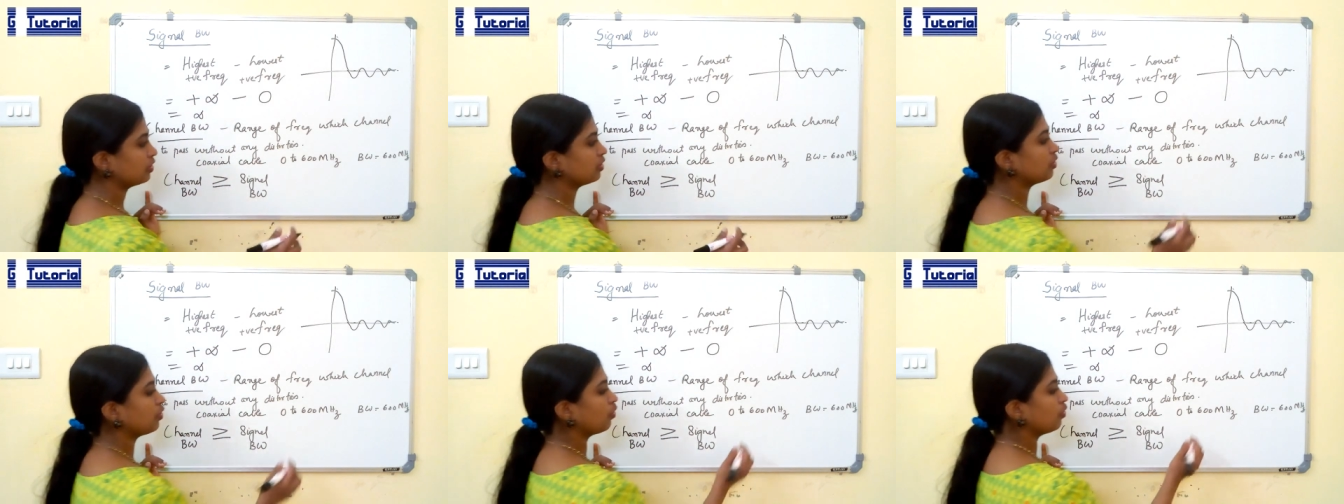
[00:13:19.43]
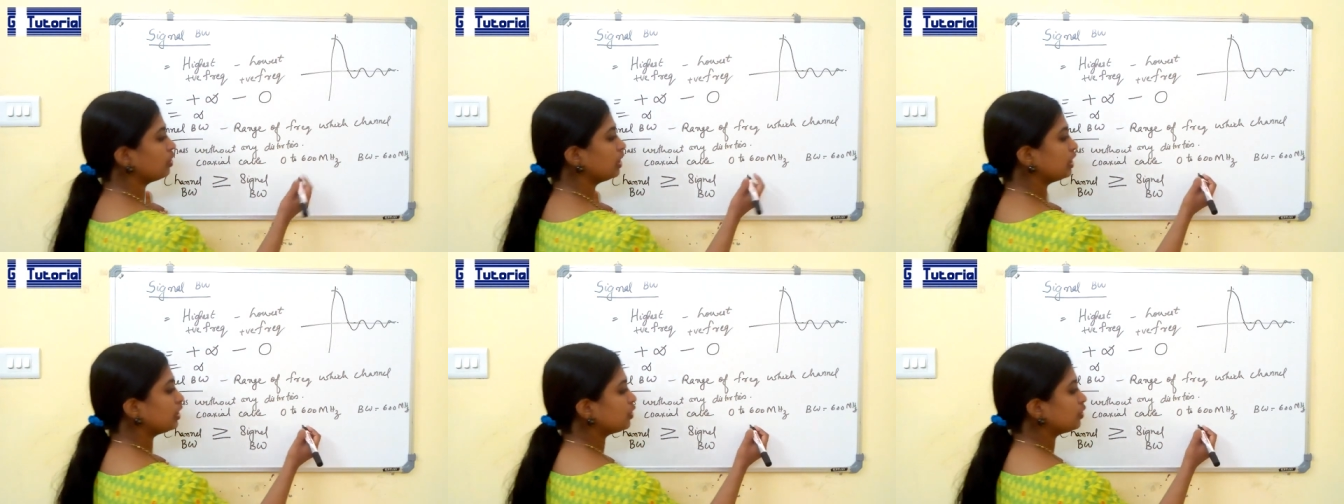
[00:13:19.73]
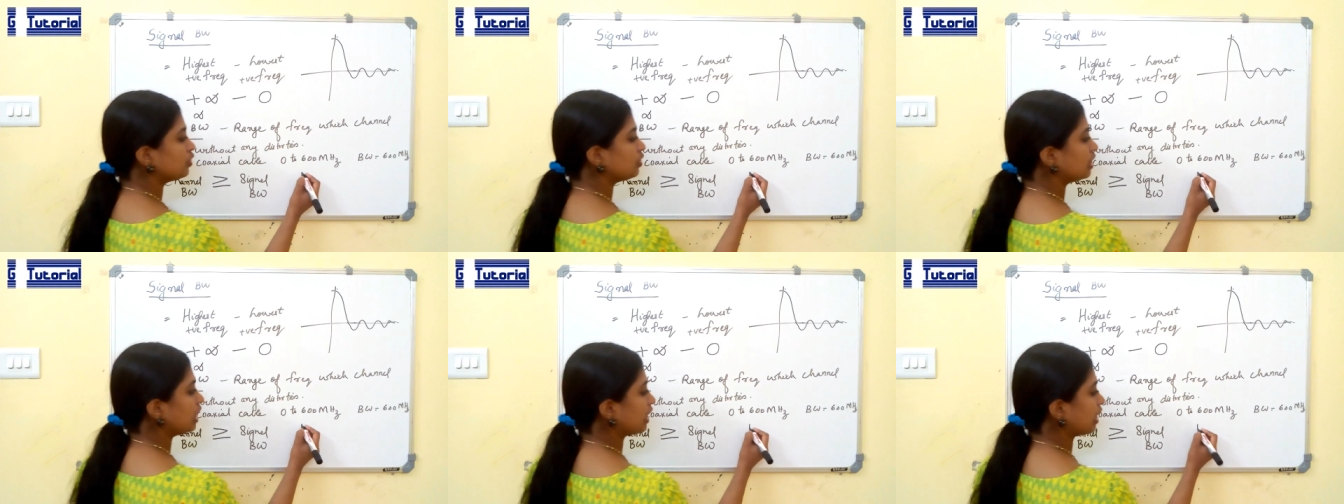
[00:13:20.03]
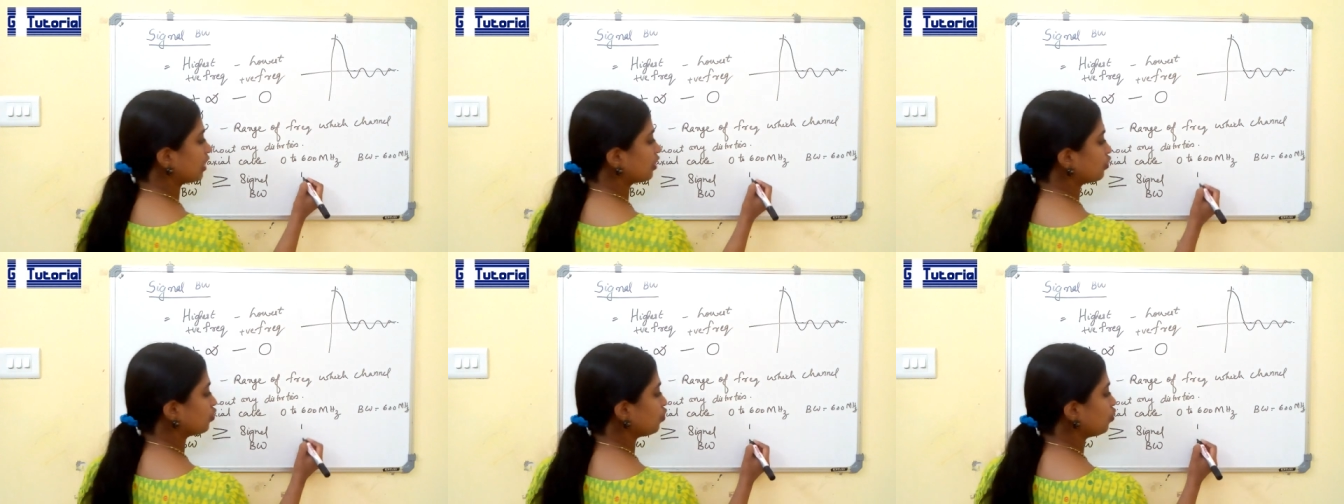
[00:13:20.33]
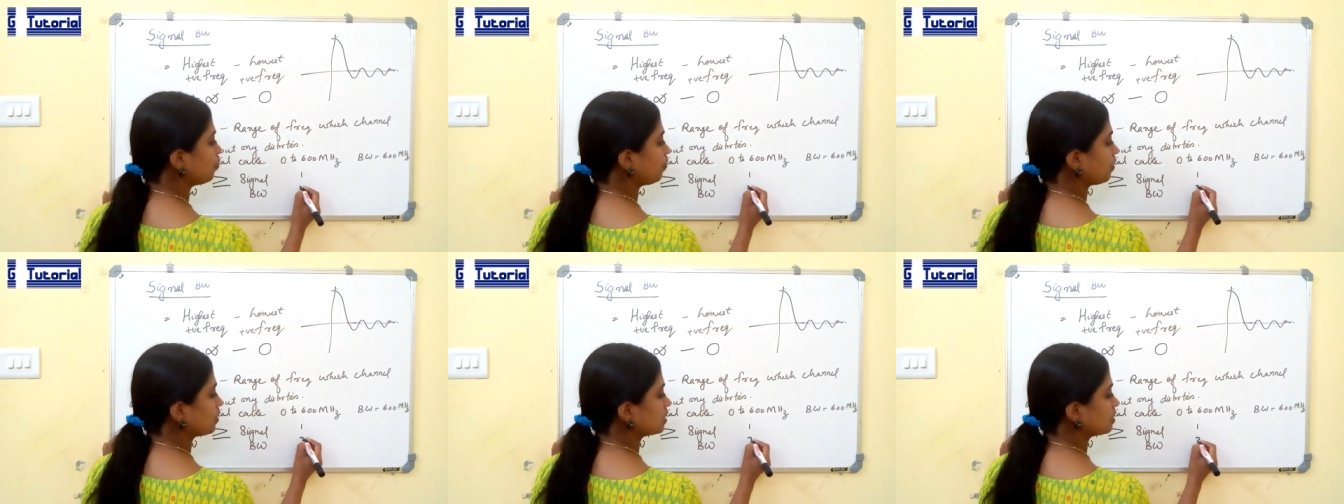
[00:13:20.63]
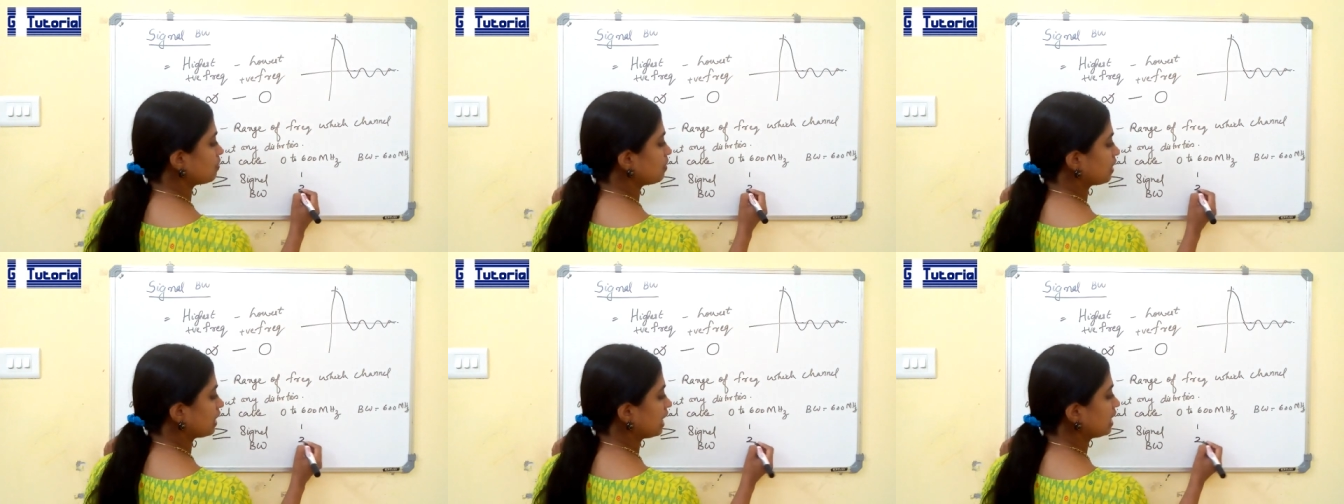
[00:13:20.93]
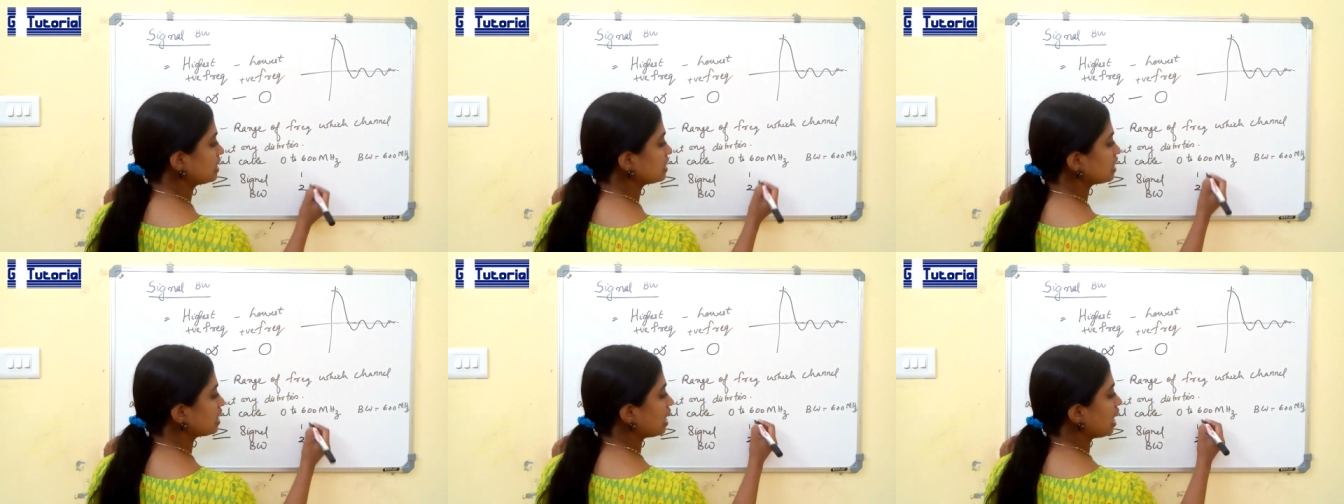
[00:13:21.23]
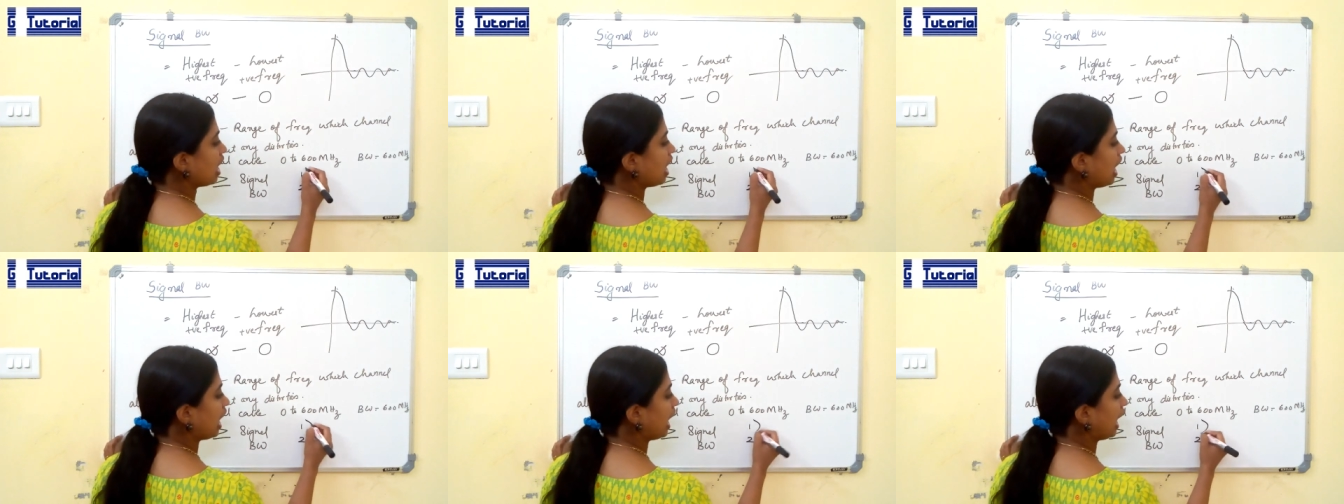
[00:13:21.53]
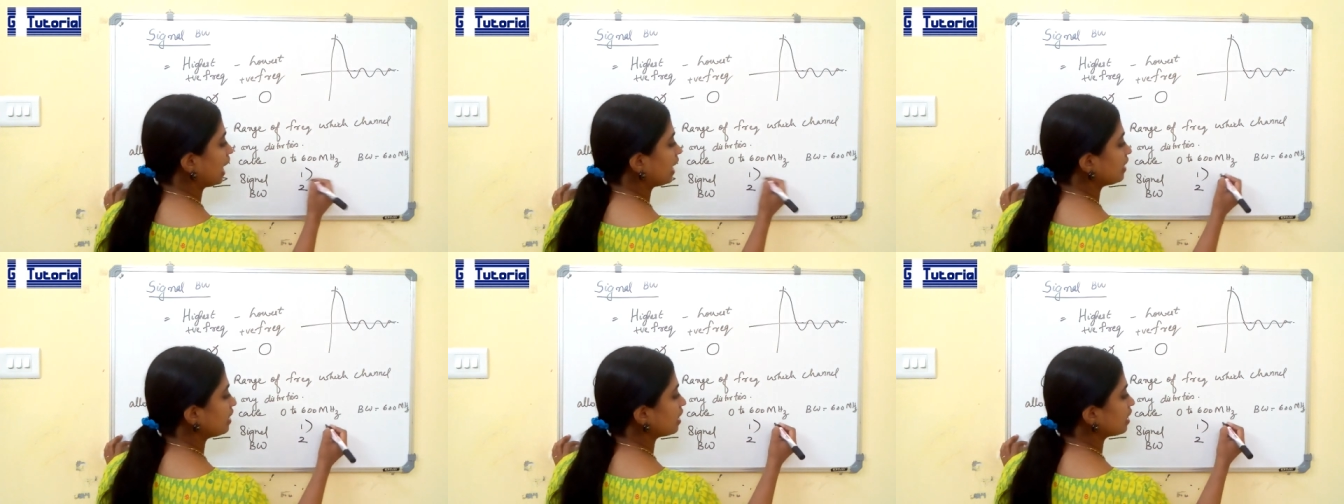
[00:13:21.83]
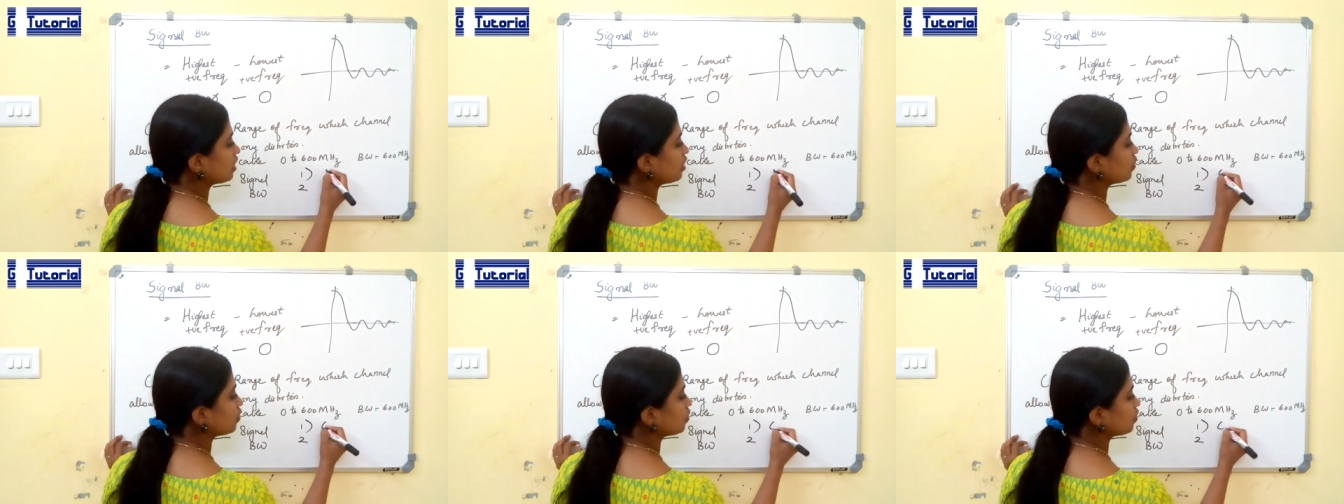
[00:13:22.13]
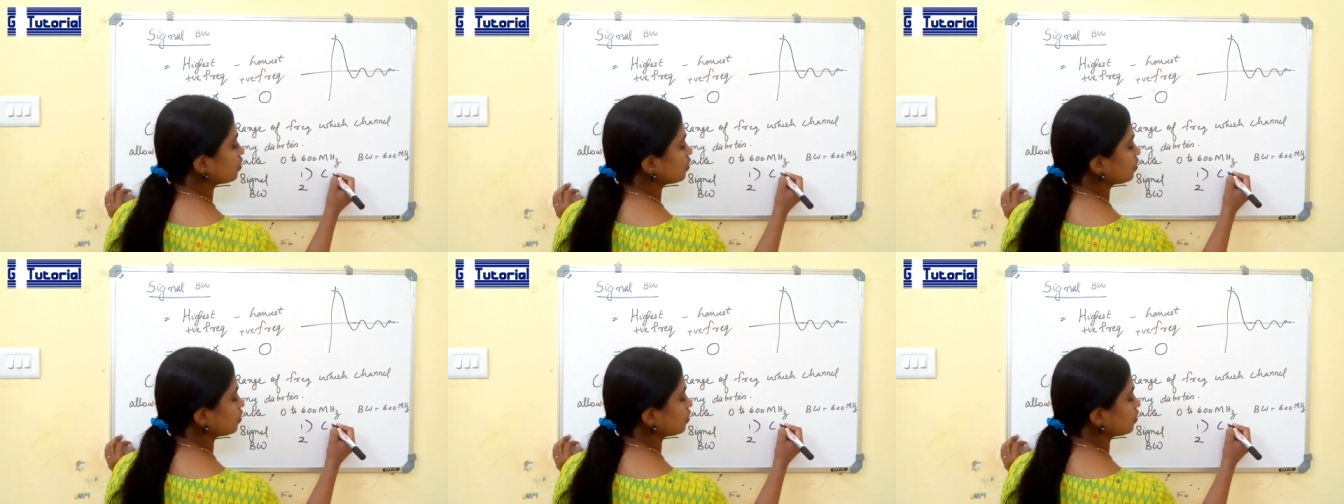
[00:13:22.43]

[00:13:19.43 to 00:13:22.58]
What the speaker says: Only there are two possibilities, either to